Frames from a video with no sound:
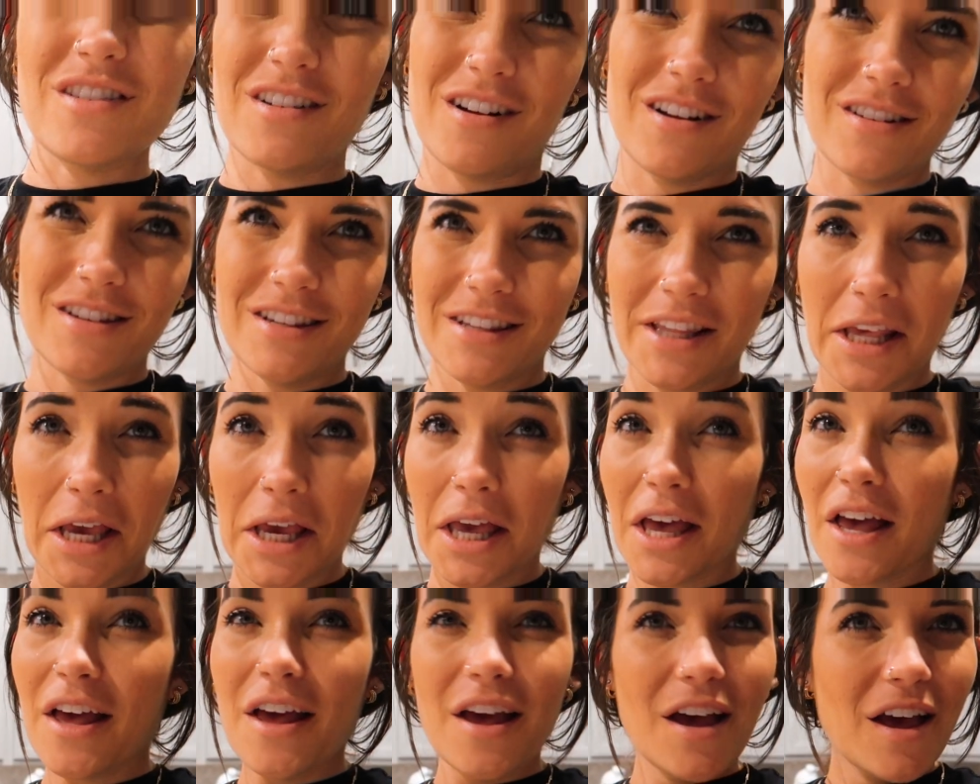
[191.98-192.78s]
They're not just
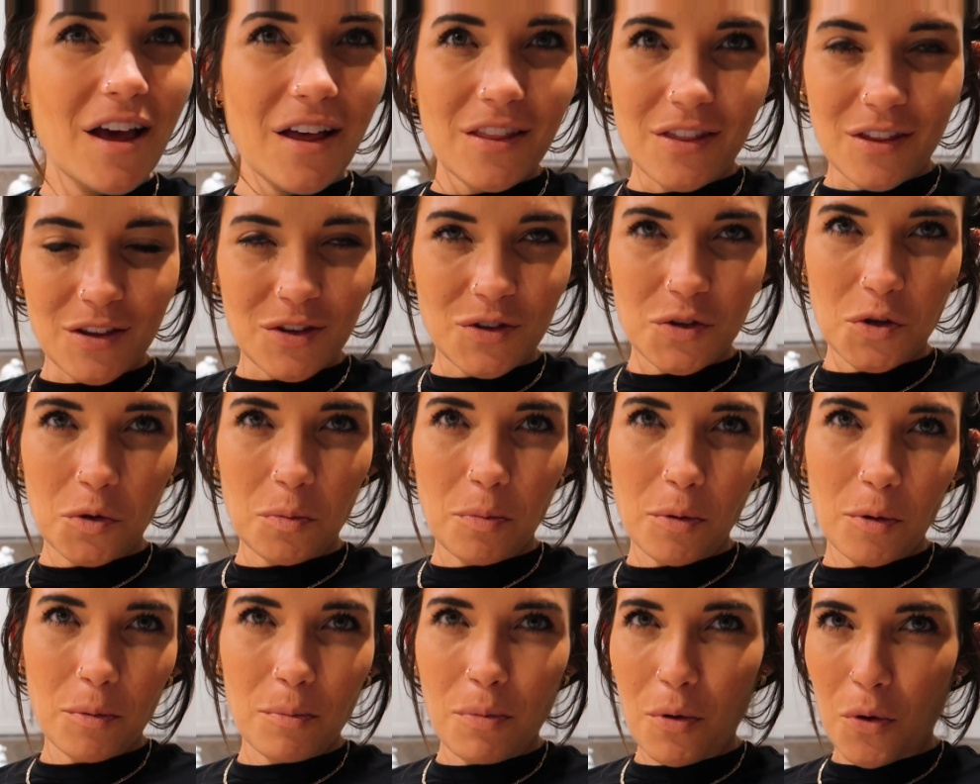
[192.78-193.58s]
like
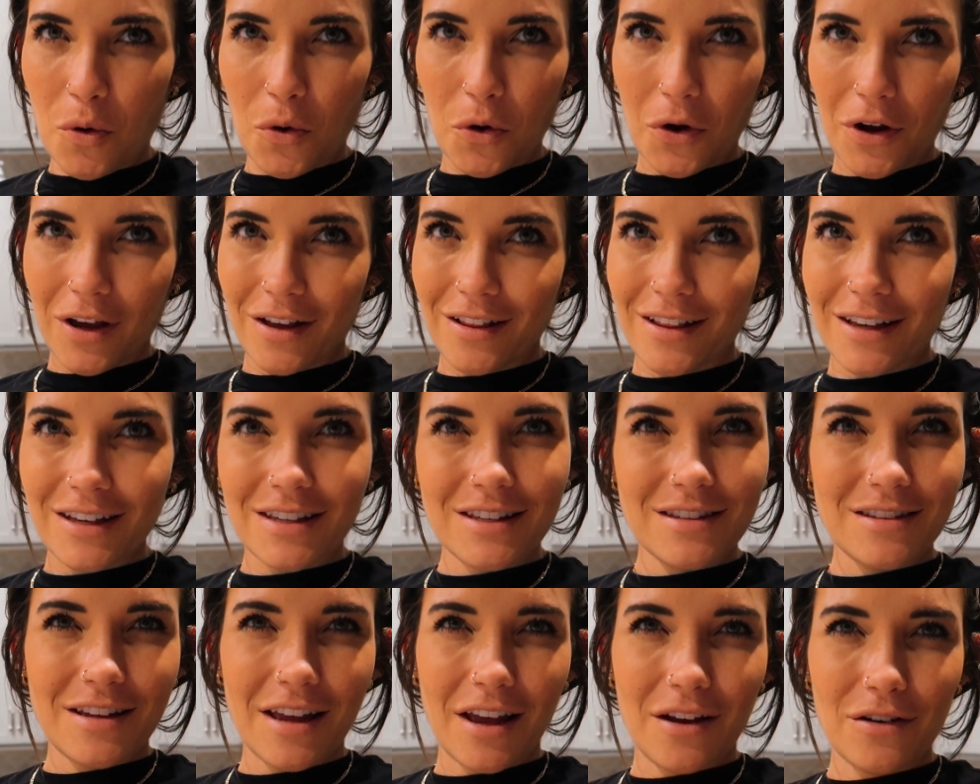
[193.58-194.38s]
super boring, like
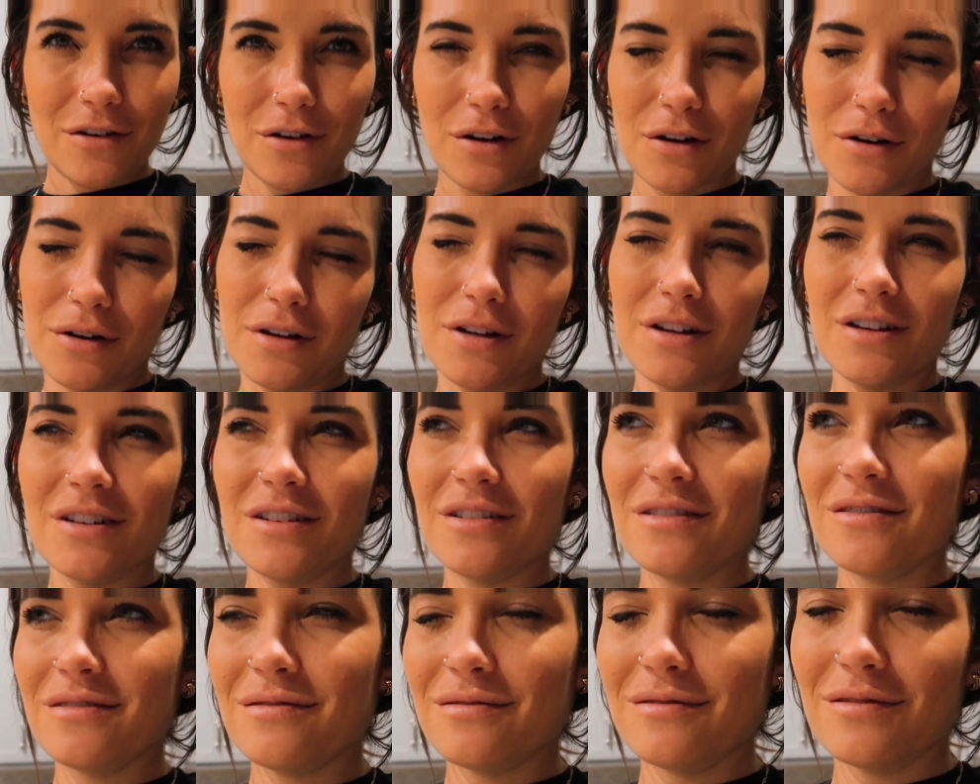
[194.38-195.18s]
standard
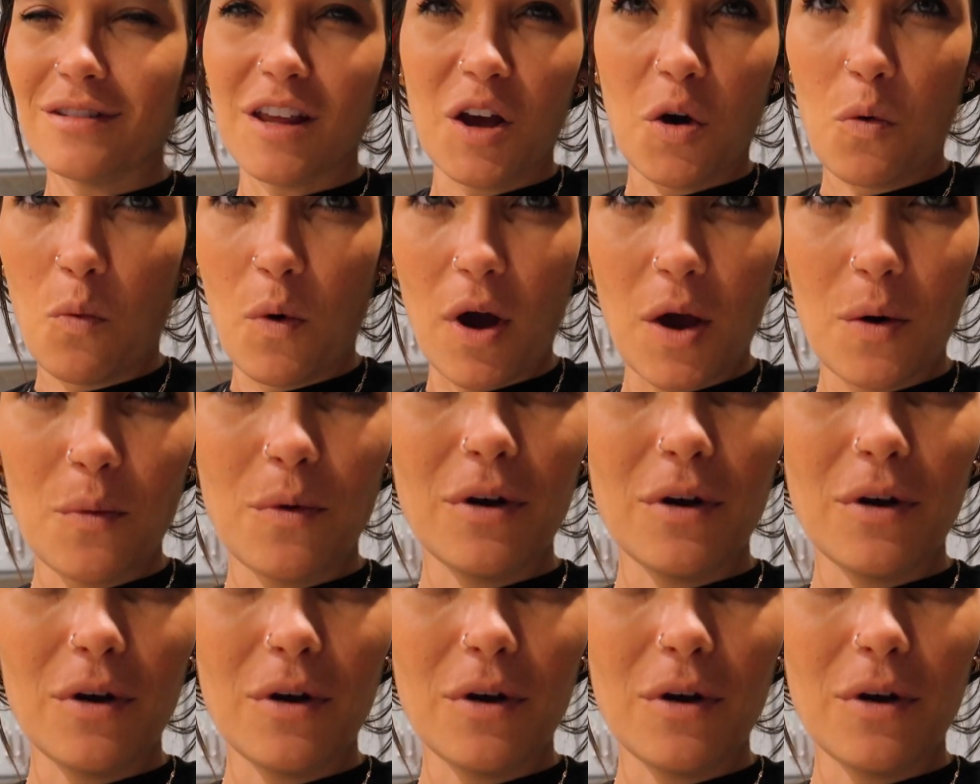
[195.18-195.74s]
like white